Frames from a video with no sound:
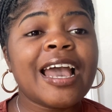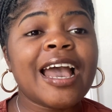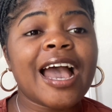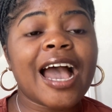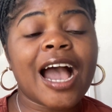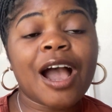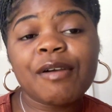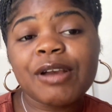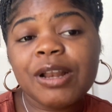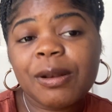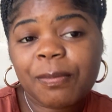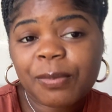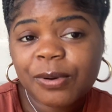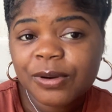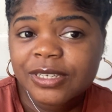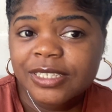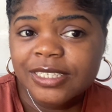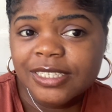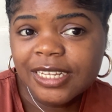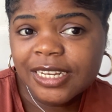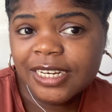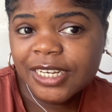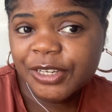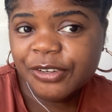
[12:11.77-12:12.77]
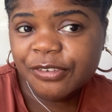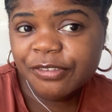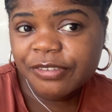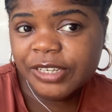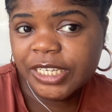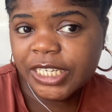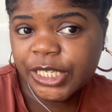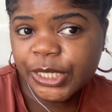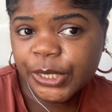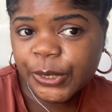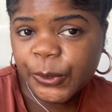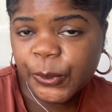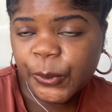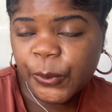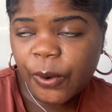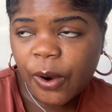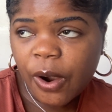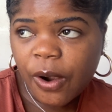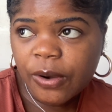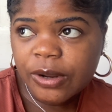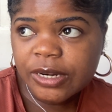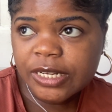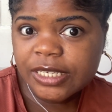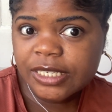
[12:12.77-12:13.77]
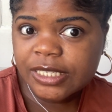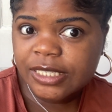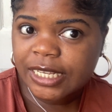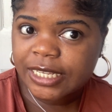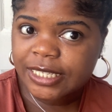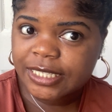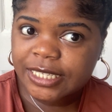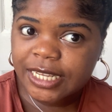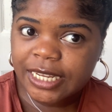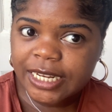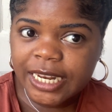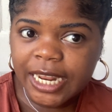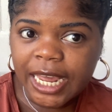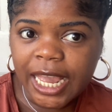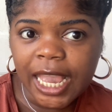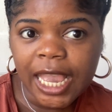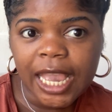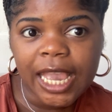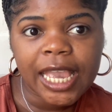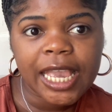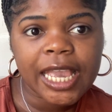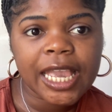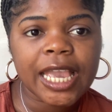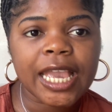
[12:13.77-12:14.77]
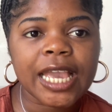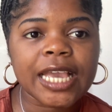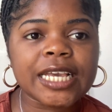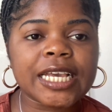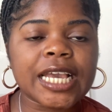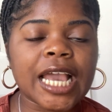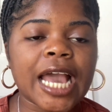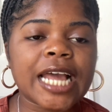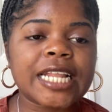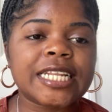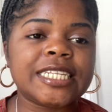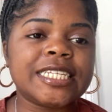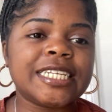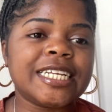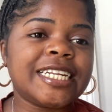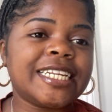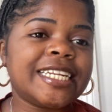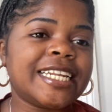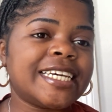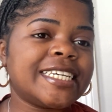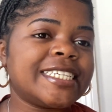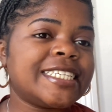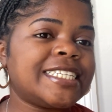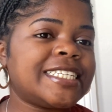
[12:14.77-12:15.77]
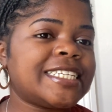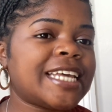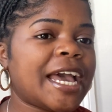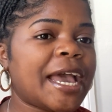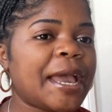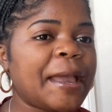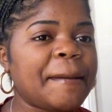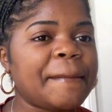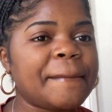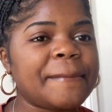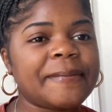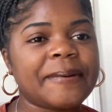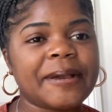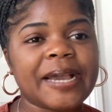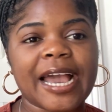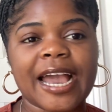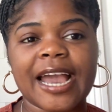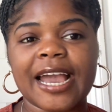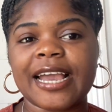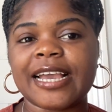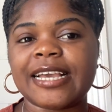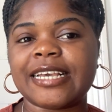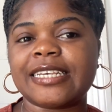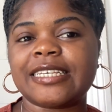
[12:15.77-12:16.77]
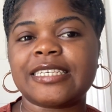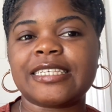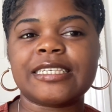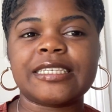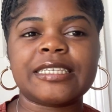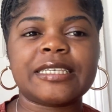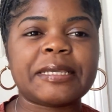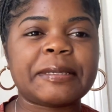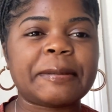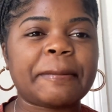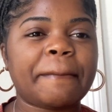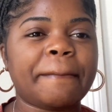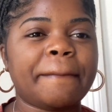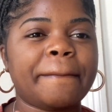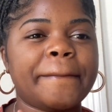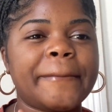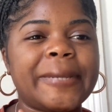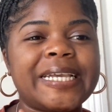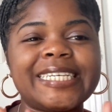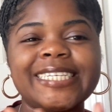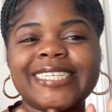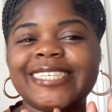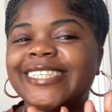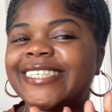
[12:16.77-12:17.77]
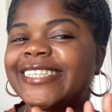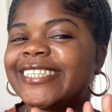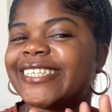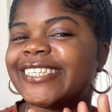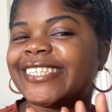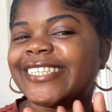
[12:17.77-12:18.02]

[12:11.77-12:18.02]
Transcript: I will post a new video on Saturday. Until next time, guys. Peace.